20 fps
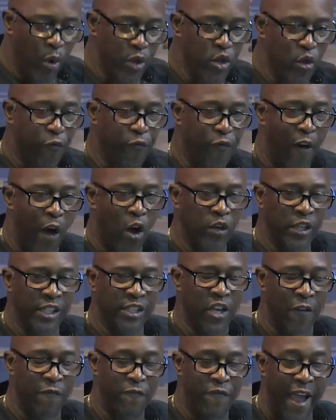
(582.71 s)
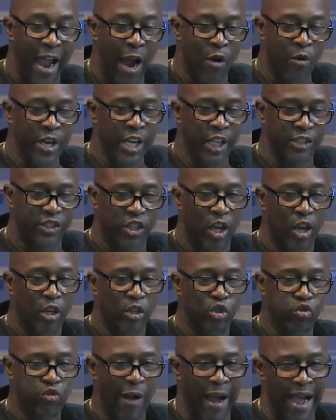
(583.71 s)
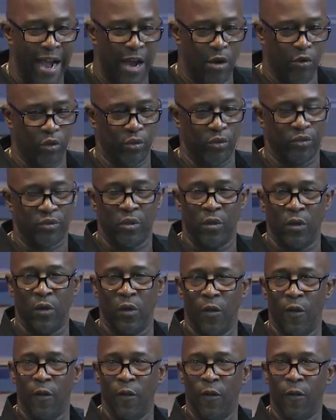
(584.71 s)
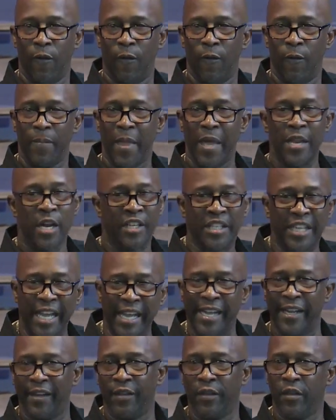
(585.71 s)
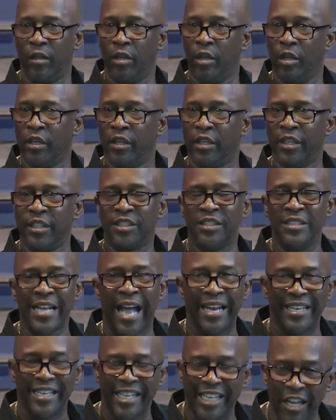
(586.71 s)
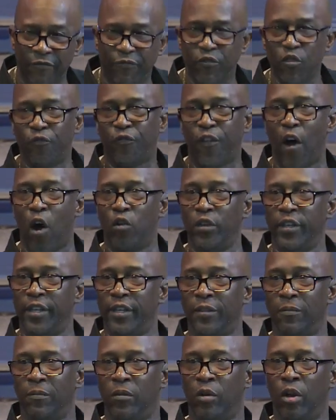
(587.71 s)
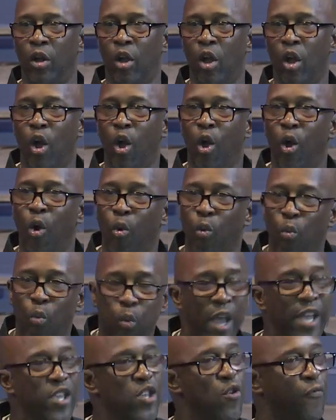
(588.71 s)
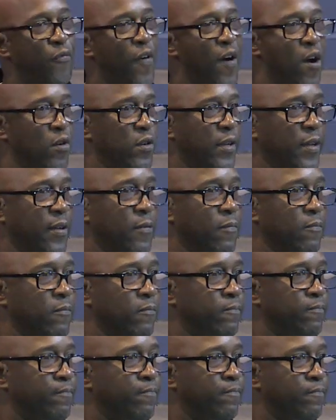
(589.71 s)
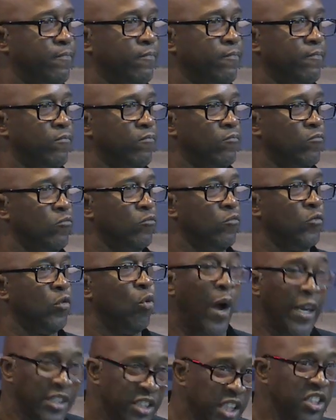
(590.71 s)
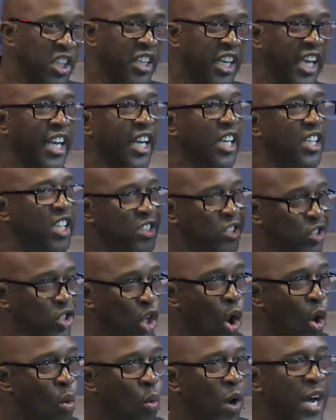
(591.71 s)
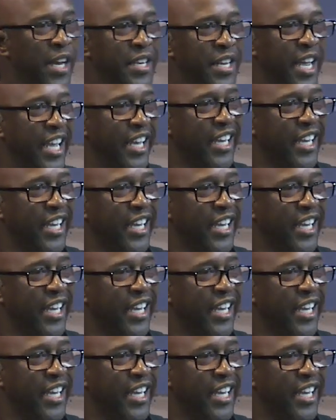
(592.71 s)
when you fall into various trials. And again, it's not if you fall in them, when you fall in them. Watch this again, because no one